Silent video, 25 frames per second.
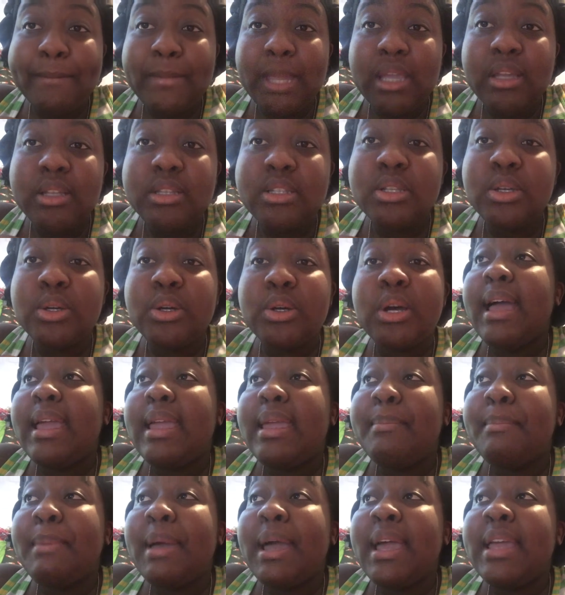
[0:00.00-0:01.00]
So
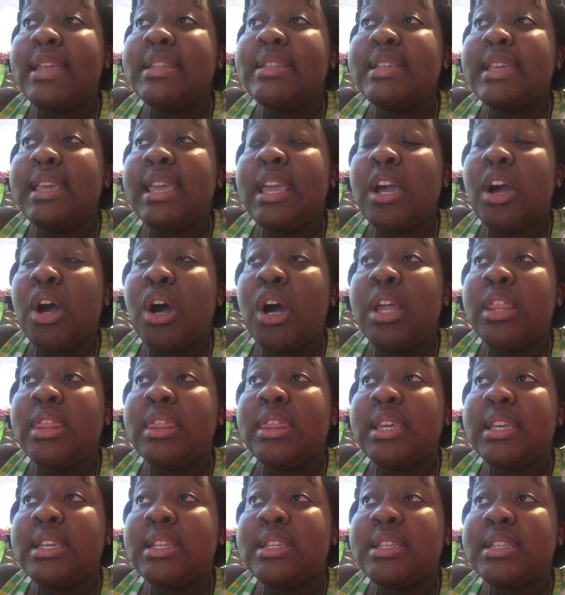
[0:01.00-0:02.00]
my take on
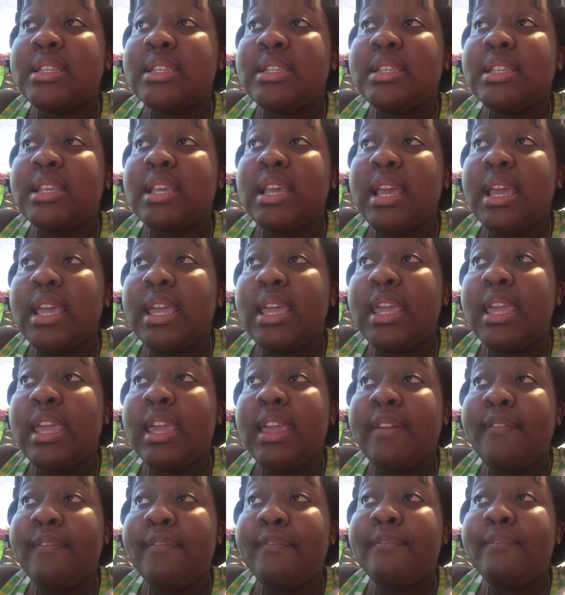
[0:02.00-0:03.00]
this,
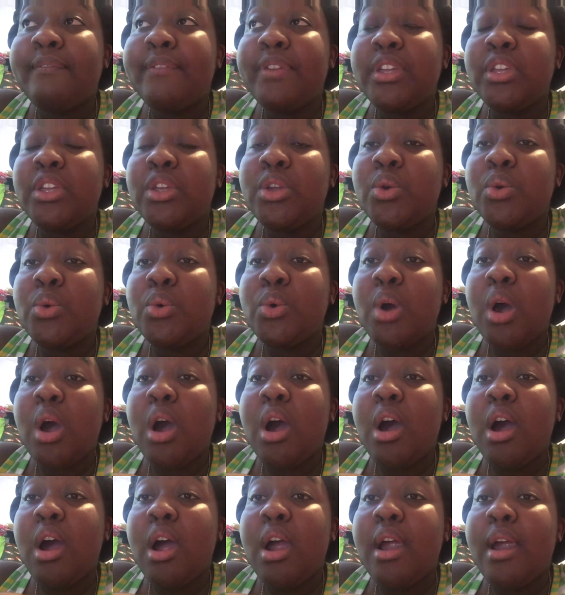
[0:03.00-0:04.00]
if you
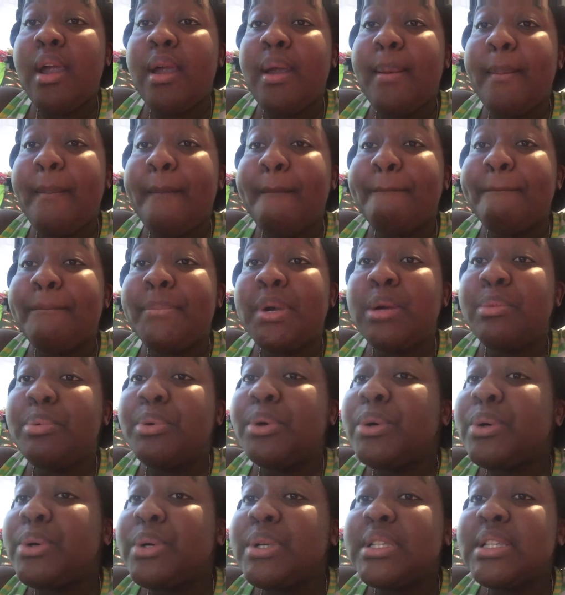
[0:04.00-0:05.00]
are
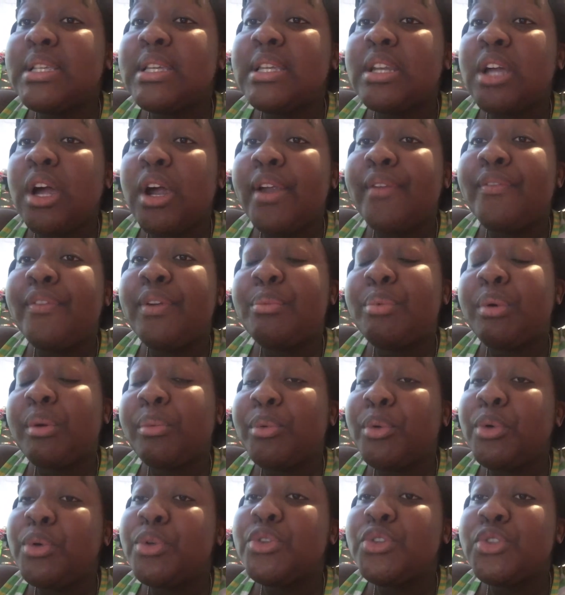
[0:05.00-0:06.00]
proposing, or if you
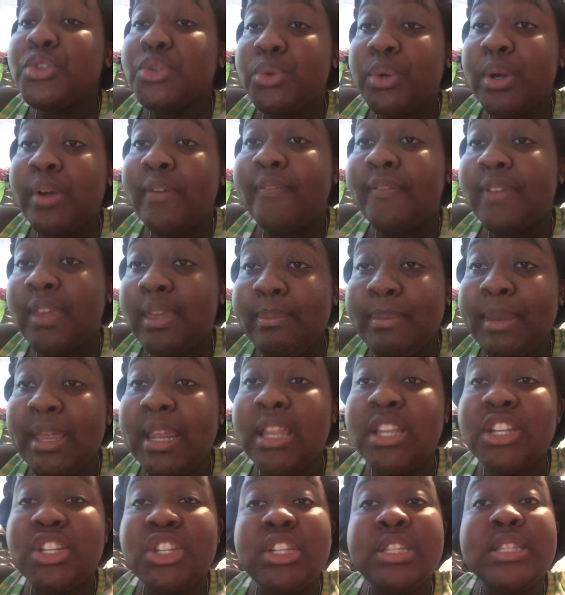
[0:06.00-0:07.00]
propose to a female
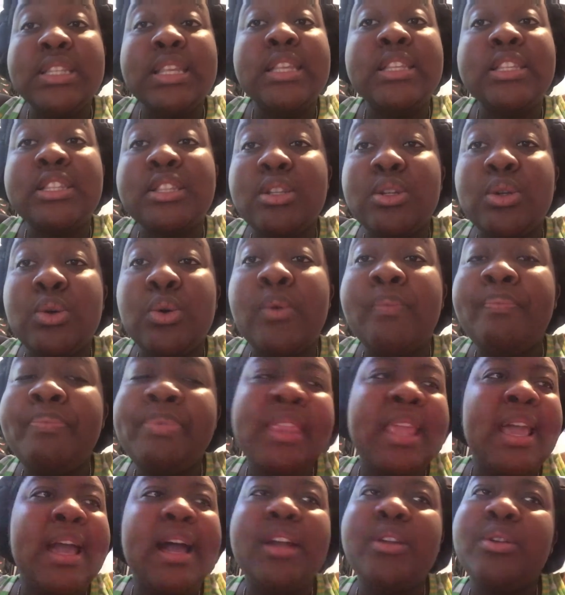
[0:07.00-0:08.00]
and she says no,
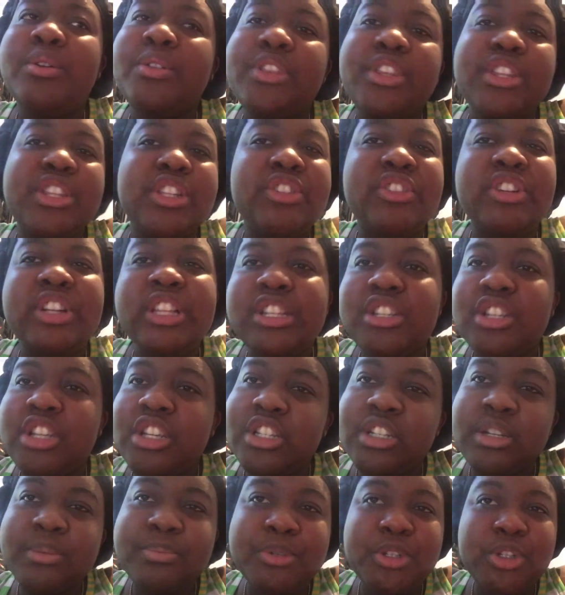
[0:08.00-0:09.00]
I don't think the
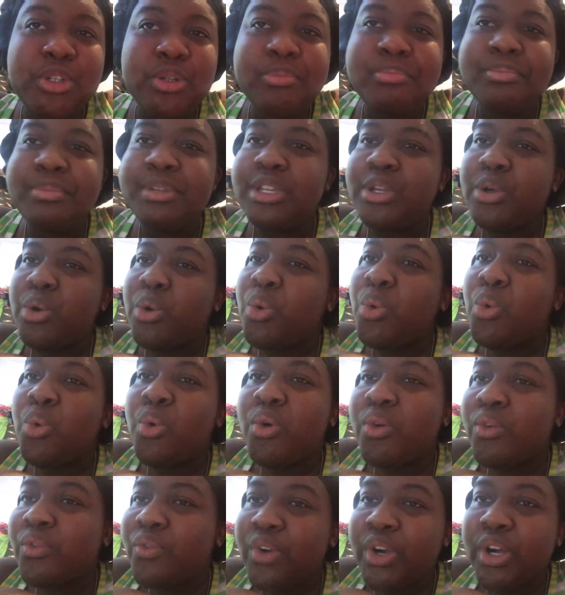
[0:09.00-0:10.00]
relationship should be
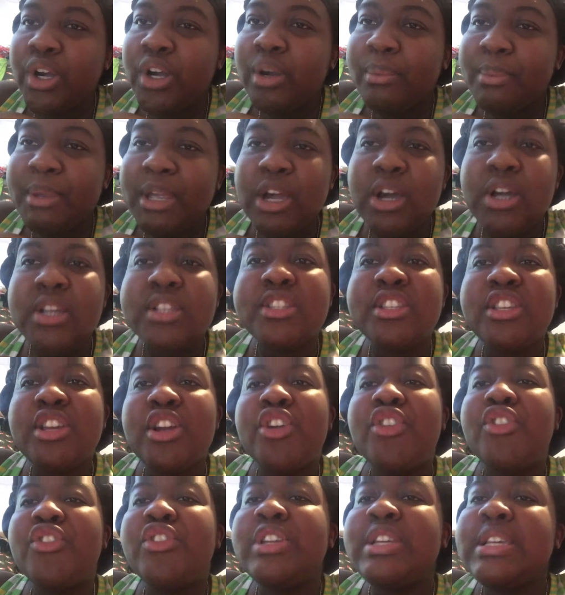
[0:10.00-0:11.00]
over, because there
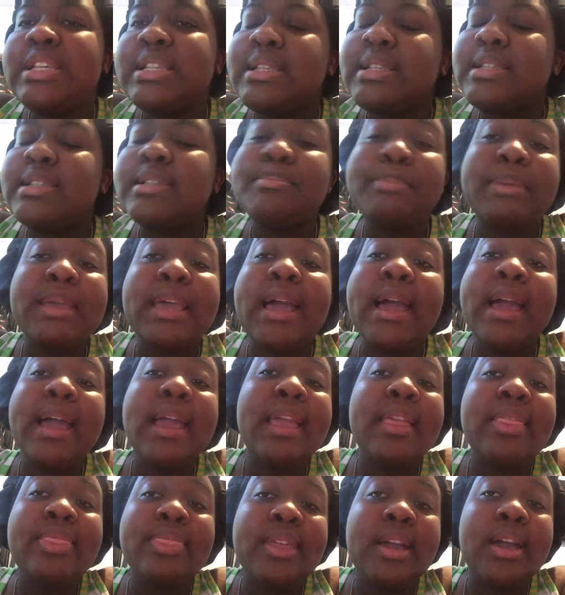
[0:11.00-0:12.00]
are reasons
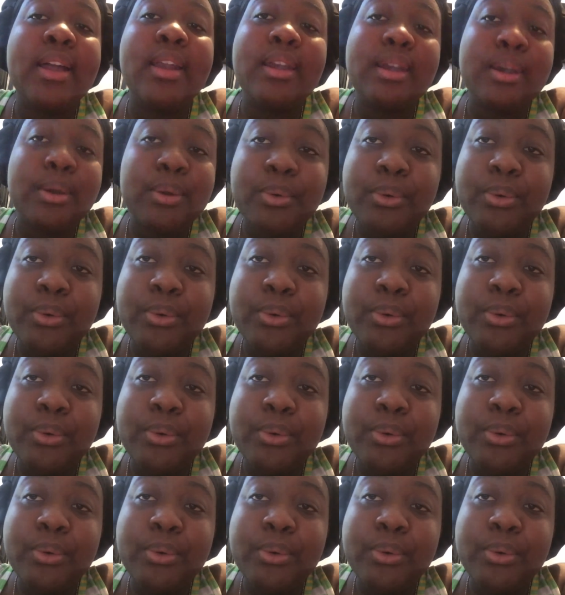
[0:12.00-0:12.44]
behind that no.